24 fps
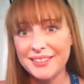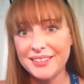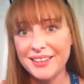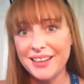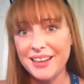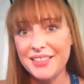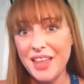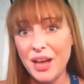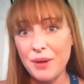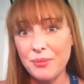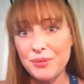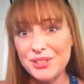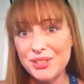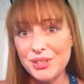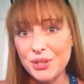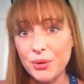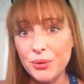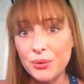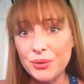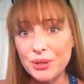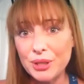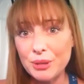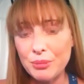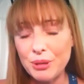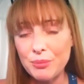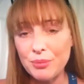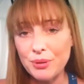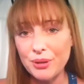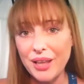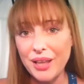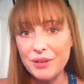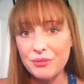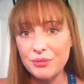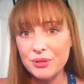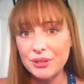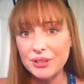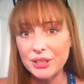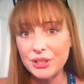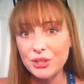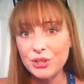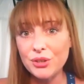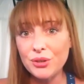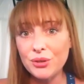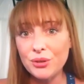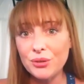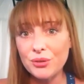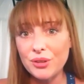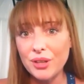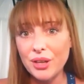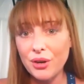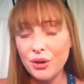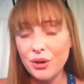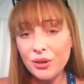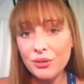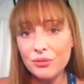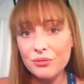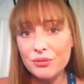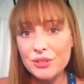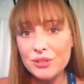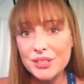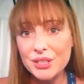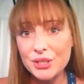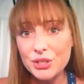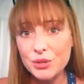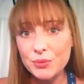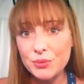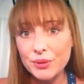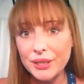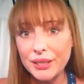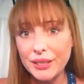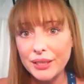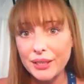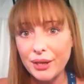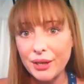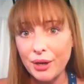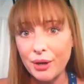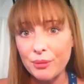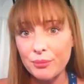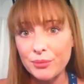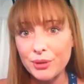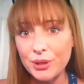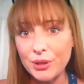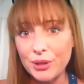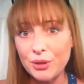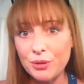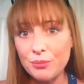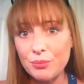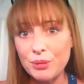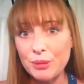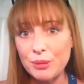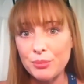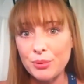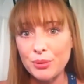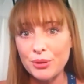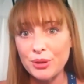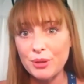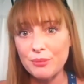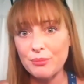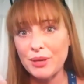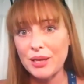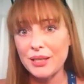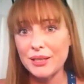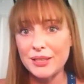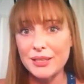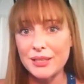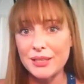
and that was the only people I really knew that earned residual income, you know, people that made